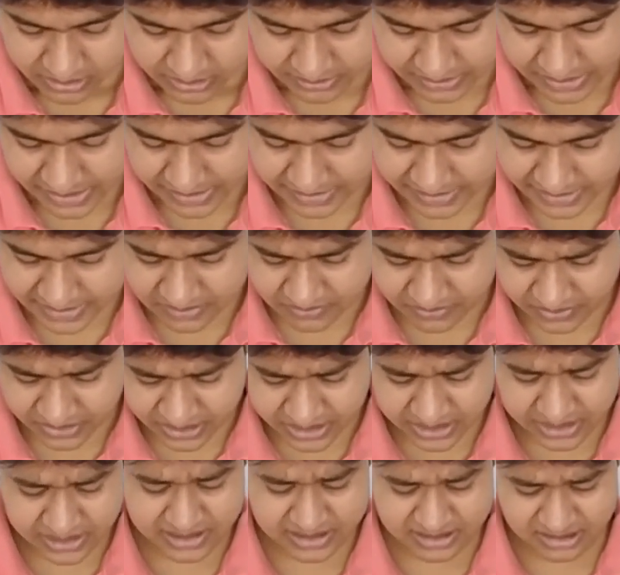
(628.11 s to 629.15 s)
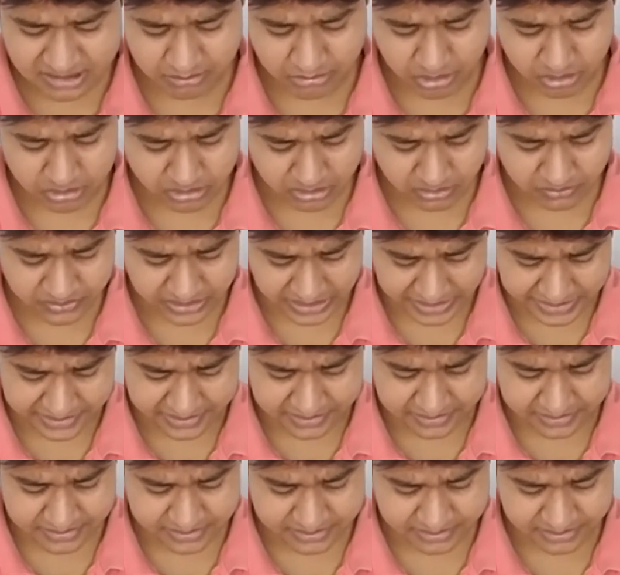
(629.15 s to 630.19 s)
that has very less amount of
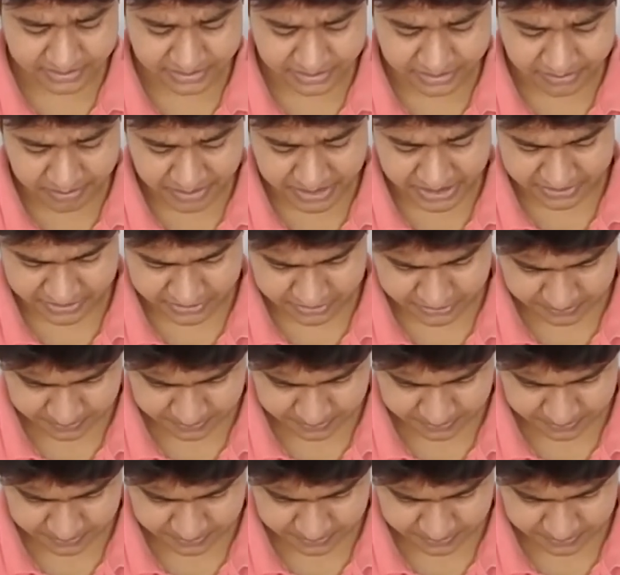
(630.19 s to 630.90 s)
tigers remained,